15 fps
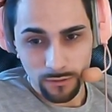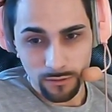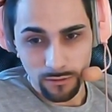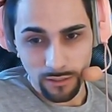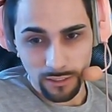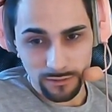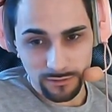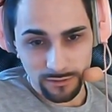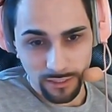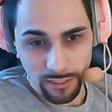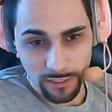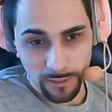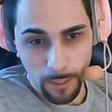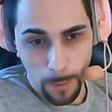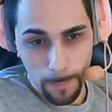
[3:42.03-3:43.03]
let's
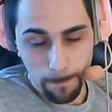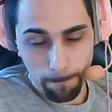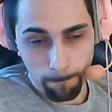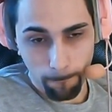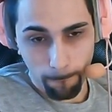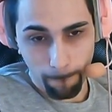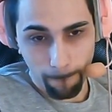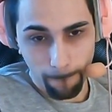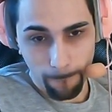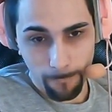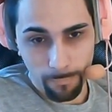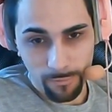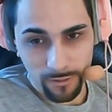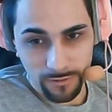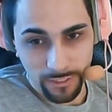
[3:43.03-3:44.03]
say
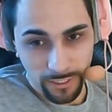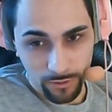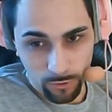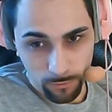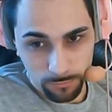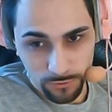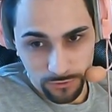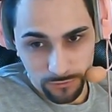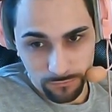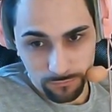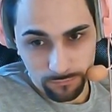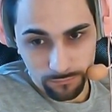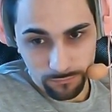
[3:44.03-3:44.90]
take option.